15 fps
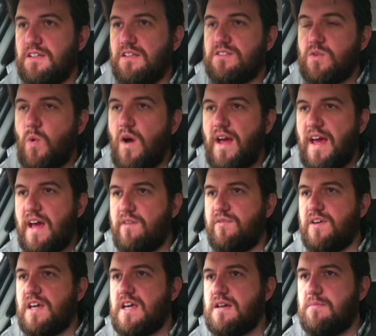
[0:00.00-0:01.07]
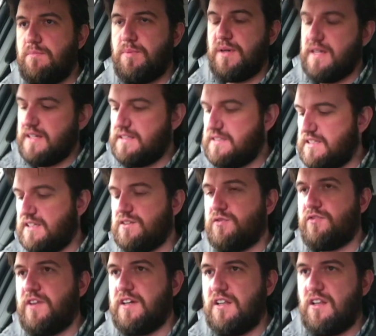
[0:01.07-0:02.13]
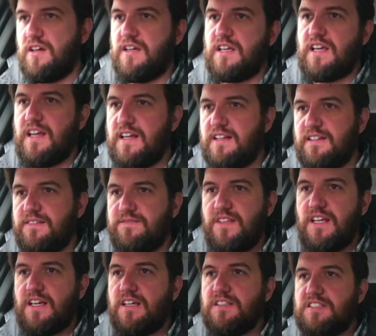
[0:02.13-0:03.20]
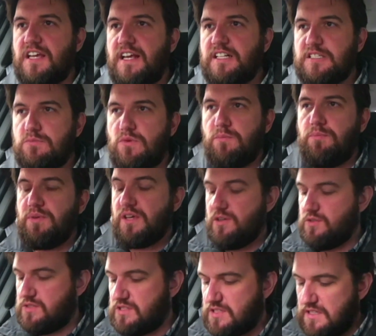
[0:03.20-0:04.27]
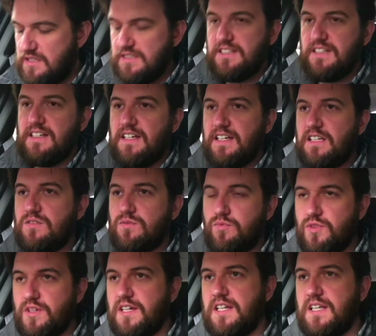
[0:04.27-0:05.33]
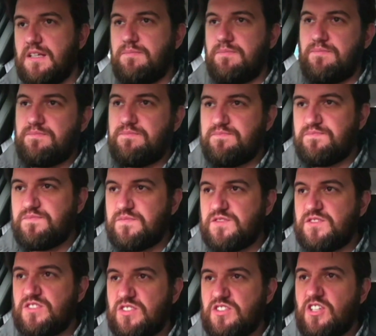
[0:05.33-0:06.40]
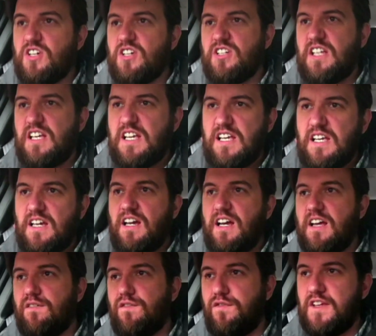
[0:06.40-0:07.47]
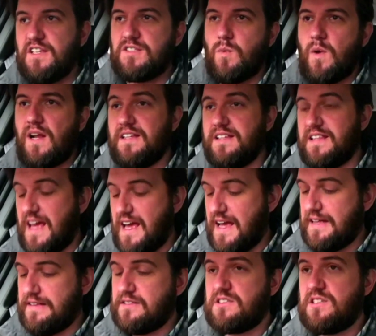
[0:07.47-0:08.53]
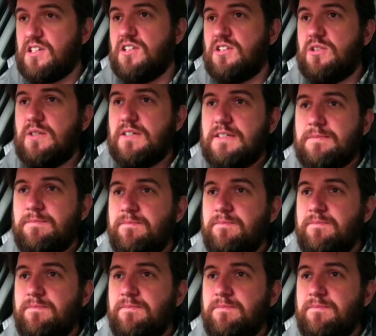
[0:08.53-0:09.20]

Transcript: It's quite heavy, but it does feel like it could take some abuse. It's really sturdy, fits well in the hand too,